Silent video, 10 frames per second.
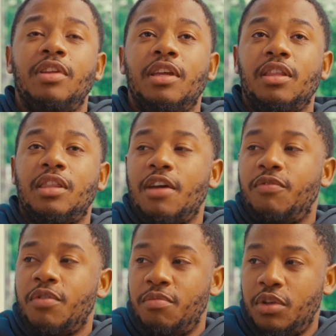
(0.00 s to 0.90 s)
get that
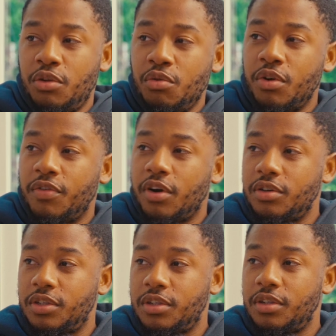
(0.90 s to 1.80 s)
from the
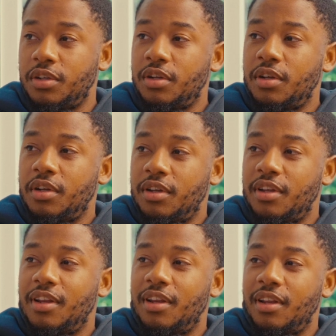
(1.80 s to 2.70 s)
universe.
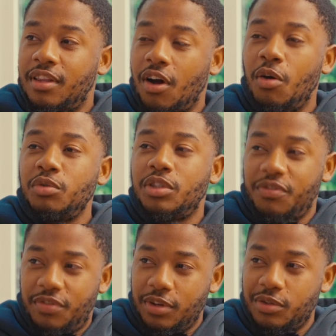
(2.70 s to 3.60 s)
The ocean
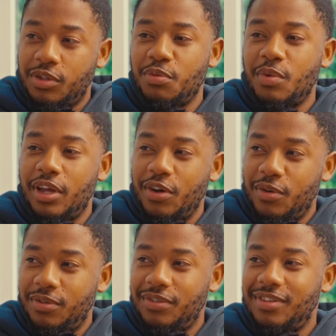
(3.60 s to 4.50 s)
fills the
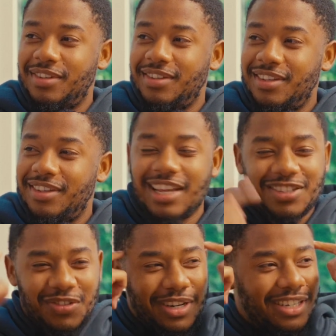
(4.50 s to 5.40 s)
well.
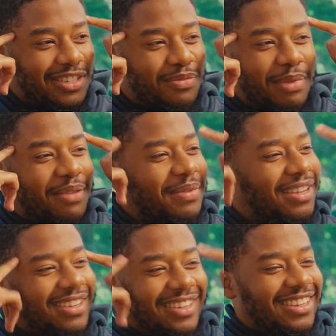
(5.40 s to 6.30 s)
That's what it just made
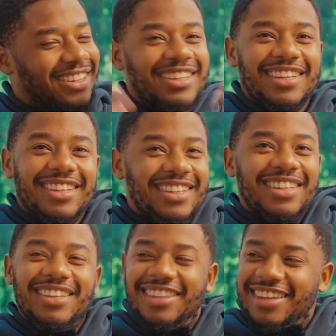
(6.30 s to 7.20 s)
me
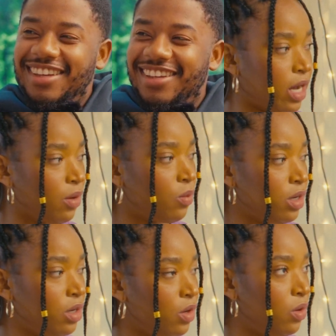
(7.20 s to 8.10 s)
think.
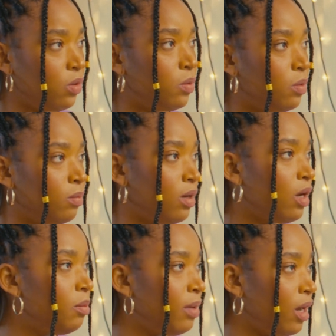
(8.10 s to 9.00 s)
want to know
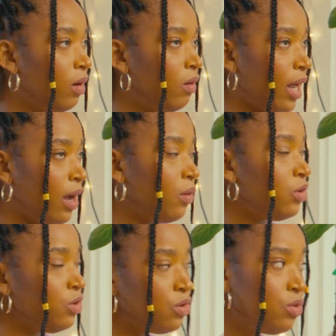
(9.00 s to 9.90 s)
about how
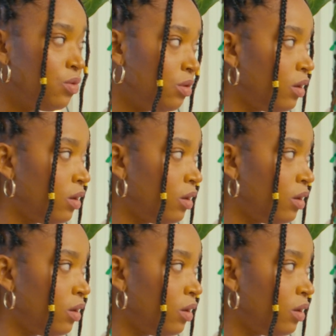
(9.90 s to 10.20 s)
you